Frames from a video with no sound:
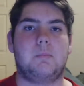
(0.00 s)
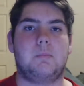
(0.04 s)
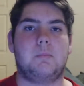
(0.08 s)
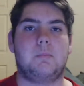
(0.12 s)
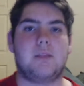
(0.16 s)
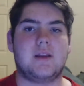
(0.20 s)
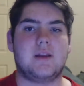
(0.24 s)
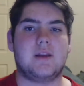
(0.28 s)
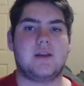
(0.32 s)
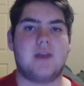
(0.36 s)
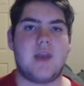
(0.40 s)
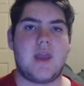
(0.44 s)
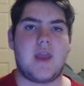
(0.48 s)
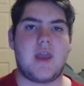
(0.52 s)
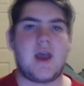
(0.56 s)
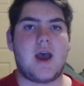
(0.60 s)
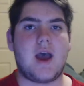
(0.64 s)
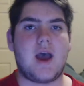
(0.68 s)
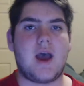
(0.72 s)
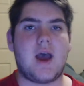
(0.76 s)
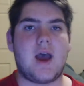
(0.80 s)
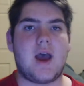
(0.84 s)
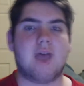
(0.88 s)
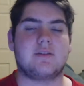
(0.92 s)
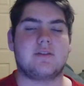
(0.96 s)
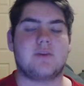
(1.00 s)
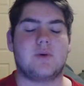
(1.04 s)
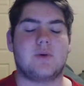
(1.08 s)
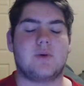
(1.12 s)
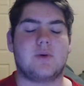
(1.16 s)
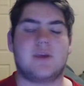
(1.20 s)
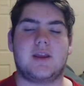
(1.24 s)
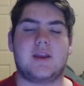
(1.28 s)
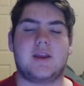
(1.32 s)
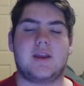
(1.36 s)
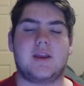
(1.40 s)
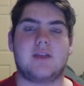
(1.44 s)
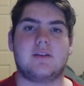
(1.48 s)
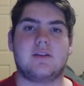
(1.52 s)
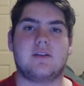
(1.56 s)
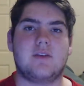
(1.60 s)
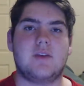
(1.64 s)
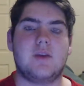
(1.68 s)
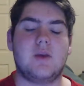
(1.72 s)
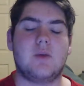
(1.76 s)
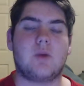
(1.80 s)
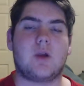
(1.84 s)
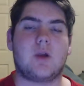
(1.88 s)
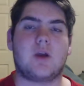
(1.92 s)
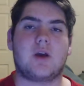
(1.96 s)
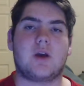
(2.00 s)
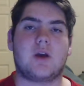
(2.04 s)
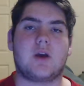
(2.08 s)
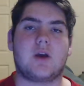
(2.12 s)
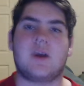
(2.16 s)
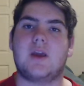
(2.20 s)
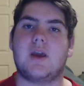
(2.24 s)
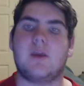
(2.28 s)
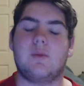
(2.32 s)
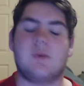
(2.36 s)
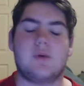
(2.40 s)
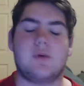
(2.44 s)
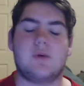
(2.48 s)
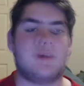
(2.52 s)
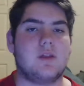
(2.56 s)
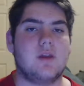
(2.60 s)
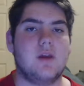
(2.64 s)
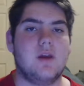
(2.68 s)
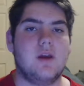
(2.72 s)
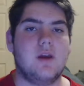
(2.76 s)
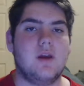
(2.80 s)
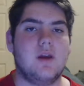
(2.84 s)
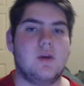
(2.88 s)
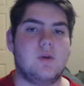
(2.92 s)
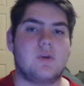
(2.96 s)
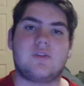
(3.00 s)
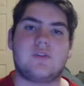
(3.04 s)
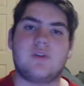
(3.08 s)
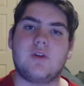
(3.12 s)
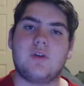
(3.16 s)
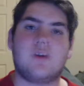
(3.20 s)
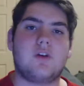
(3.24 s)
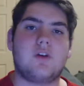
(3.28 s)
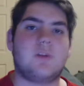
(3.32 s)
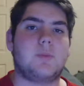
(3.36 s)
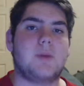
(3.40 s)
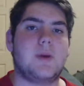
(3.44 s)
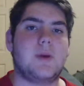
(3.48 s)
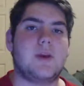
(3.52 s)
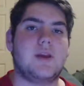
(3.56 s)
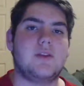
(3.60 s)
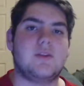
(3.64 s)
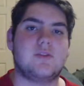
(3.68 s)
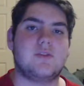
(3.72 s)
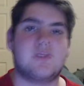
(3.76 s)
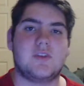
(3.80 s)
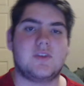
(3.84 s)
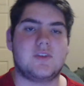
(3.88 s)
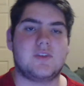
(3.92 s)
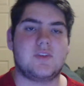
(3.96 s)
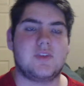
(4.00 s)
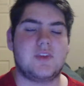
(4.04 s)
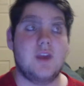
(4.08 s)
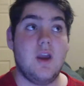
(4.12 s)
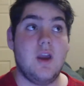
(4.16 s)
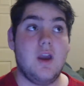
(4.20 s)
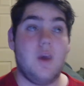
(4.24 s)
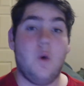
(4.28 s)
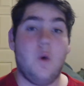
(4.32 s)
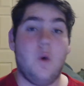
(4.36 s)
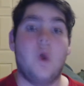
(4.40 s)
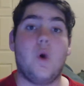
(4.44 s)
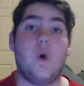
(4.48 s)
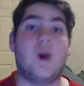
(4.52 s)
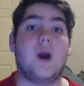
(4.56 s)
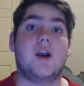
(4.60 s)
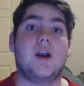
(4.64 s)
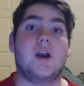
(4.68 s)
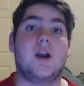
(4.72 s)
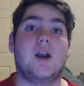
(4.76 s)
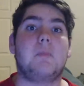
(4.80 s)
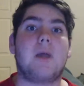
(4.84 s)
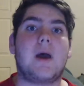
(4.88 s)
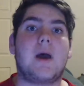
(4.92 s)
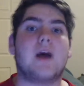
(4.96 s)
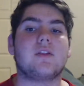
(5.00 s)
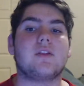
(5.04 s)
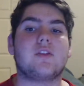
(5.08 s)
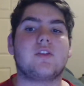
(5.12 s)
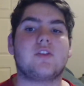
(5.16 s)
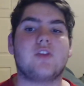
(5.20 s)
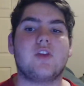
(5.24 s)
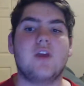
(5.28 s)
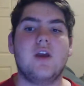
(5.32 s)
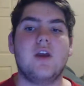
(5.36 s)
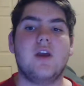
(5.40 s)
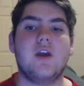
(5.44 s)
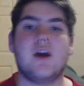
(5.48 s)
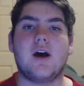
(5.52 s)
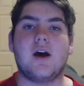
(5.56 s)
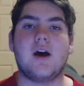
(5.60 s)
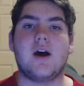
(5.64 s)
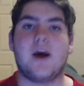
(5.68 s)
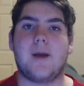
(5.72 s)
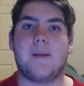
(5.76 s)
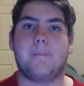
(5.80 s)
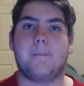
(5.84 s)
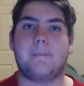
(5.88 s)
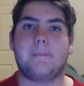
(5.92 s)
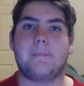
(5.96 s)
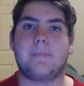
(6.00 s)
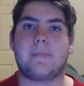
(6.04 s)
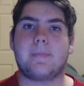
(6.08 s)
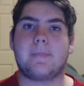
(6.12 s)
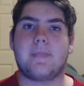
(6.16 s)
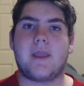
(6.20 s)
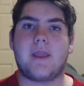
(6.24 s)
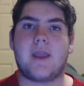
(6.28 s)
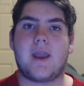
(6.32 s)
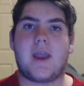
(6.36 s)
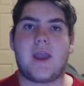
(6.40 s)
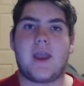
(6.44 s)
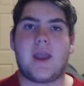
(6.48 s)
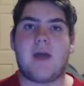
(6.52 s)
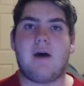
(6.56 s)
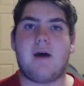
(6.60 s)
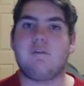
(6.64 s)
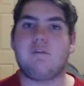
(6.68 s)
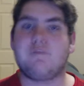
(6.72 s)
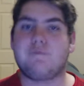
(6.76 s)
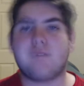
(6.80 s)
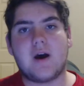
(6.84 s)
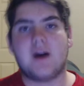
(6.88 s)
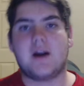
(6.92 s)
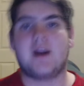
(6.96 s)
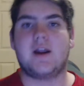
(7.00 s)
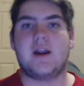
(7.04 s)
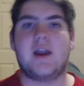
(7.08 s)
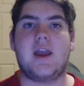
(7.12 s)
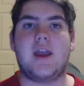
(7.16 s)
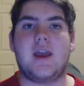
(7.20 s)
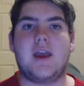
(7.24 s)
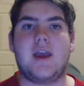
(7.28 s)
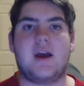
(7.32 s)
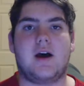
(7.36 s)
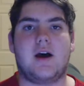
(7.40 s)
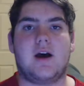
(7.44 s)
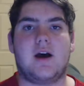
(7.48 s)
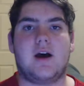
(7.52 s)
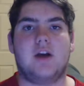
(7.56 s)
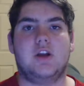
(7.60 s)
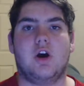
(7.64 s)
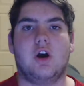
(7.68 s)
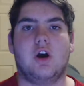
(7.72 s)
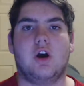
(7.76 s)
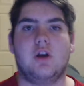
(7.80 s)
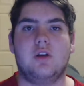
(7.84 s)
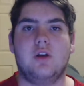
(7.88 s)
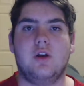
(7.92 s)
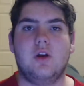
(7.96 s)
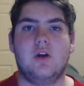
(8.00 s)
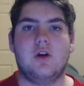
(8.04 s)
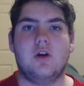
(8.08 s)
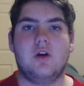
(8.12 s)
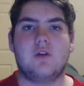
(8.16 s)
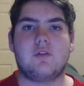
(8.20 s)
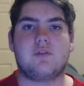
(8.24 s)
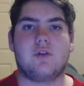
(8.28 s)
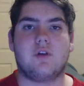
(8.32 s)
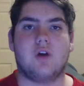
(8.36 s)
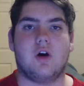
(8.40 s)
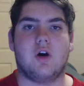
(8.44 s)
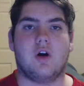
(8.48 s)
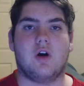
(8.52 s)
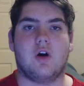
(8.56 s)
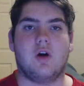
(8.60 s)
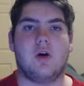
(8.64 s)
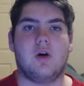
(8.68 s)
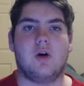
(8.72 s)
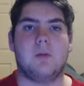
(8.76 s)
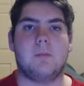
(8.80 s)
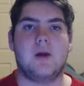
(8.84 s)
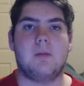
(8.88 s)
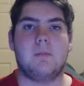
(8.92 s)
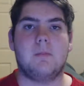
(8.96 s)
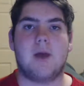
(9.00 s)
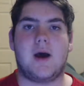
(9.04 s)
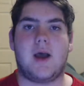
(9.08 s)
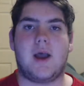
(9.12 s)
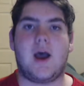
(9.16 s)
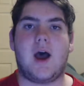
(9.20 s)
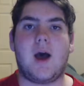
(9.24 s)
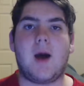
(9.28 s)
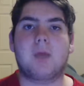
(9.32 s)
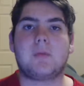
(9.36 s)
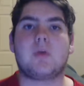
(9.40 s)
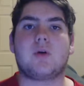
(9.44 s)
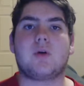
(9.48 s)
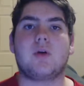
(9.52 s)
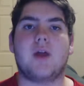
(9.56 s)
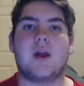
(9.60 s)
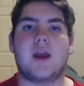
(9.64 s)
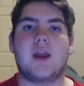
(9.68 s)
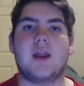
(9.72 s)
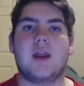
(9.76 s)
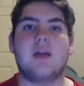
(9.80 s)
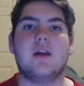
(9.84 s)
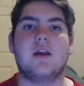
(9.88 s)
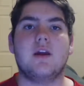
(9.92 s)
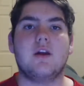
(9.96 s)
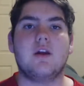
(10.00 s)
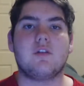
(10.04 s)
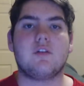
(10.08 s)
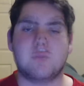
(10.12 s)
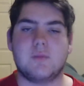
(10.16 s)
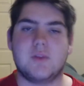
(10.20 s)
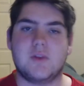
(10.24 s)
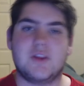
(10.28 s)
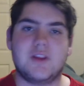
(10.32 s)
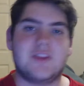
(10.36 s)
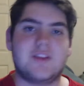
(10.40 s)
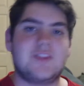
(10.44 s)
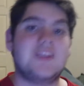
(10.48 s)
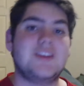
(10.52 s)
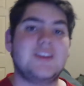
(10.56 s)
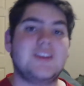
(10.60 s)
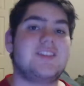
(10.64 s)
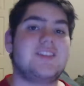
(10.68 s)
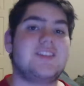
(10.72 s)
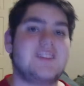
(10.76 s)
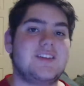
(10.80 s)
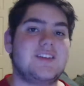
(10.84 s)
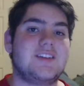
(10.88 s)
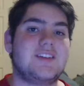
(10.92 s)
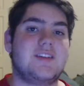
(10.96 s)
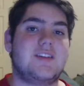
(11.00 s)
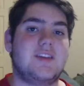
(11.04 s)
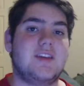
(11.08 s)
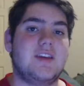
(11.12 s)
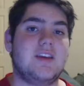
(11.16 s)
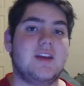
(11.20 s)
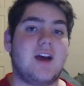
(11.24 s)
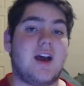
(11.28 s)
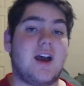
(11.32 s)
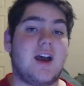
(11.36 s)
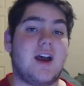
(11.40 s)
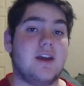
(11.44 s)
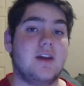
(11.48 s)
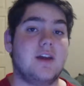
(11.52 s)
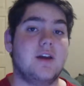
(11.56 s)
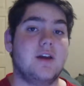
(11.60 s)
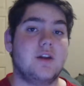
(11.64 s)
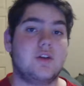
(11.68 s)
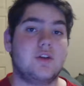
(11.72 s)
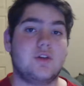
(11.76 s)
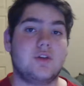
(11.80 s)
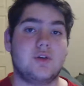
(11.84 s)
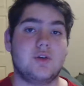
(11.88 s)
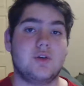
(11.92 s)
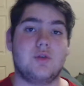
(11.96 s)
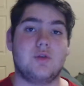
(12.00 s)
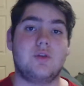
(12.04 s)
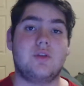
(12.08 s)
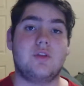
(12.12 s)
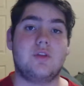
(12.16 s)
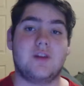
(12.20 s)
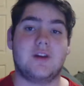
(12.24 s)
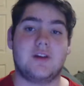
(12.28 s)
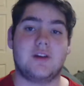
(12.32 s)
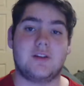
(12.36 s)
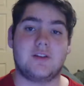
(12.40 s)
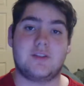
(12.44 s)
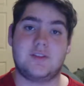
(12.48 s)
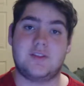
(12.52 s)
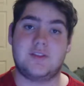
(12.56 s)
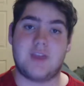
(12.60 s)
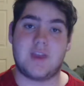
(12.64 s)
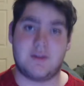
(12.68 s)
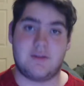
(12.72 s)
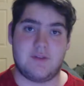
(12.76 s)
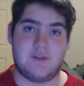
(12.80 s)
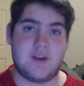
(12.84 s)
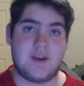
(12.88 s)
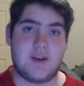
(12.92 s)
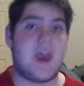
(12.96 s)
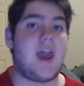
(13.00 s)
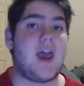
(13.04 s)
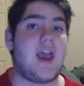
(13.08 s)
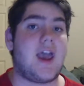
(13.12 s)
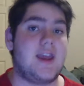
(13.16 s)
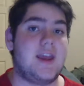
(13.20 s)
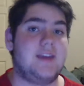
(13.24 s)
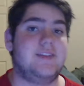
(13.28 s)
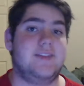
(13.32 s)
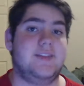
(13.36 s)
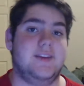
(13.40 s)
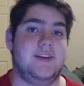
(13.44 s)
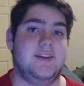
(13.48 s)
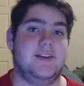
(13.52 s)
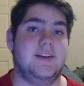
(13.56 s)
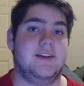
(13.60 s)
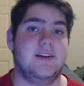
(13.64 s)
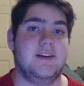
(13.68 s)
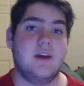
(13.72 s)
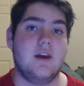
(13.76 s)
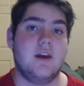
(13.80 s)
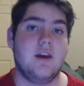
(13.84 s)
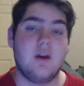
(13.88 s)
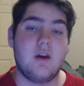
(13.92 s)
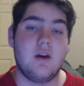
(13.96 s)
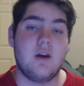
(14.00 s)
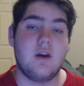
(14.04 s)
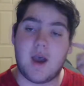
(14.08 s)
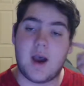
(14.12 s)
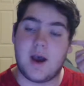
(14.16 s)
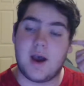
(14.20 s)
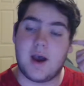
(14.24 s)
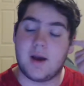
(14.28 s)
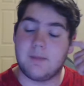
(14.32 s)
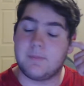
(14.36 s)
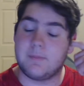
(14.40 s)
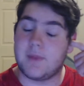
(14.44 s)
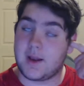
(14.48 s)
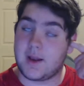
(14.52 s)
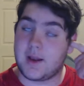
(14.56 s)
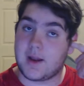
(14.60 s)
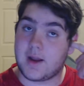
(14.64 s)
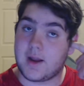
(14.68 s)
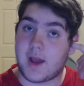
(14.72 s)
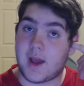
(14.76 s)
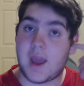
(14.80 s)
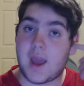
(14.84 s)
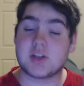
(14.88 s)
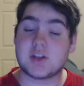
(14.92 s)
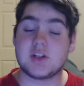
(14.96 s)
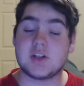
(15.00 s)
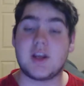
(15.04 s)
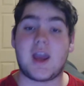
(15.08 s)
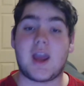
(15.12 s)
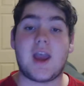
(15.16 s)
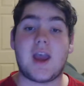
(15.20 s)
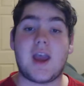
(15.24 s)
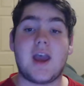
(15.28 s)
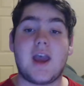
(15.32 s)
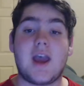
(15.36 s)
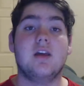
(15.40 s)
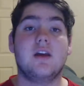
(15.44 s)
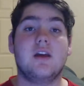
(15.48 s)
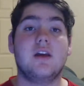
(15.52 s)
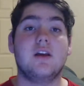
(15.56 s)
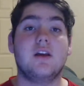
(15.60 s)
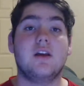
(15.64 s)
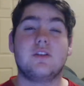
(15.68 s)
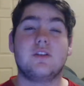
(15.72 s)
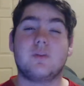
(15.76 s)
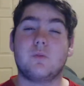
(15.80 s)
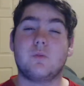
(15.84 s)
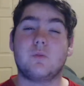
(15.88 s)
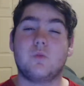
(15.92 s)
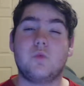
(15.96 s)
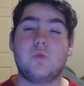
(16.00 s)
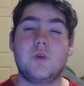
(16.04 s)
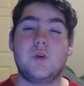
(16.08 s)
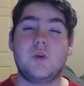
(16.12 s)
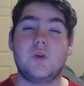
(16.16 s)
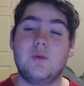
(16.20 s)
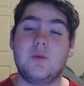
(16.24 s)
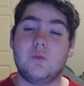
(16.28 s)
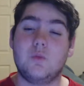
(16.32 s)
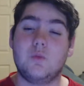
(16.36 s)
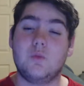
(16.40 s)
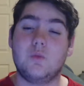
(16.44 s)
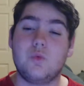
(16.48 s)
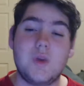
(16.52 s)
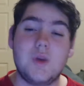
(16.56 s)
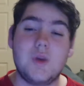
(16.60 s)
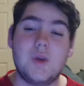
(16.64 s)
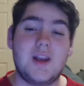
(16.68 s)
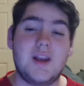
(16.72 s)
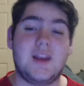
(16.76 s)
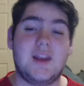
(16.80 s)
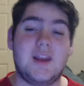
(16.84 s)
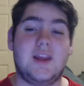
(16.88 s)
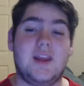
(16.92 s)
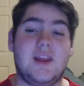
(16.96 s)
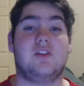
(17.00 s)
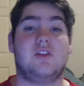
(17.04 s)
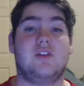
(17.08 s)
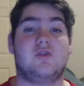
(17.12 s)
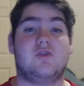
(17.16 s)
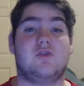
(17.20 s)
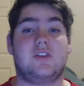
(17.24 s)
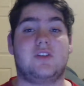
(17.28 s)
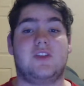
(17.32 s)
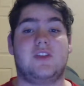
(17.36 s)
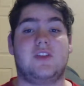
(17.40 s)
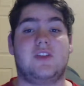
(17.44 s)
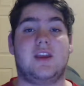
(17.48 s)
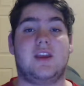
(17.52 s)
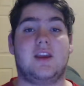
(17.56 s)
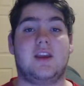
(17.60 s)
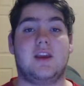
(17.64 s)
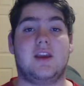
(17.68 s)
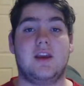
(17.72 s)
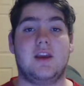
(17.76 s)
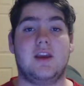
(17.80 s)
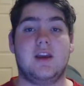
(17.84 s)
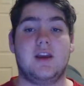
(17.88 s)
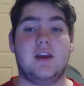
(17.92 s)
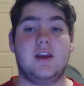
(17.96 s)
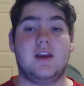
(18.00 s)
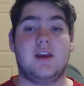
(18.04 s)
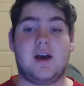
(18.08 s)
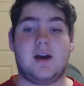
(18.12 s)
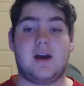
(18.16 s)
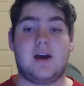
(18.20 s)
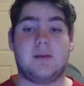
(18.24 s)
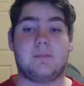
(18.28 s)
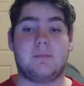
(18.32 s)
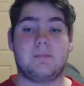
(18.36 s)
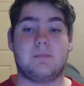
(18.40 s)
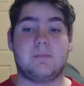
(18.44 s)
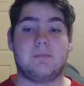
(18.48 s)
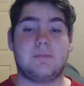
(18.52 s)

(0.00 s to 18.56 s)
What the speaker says: but now I just wanted to see what I could get with stock speeds to see whereabouts, how far ahead I got from my upgrade from the 660 Ti to the 780. And I actually had some really interesting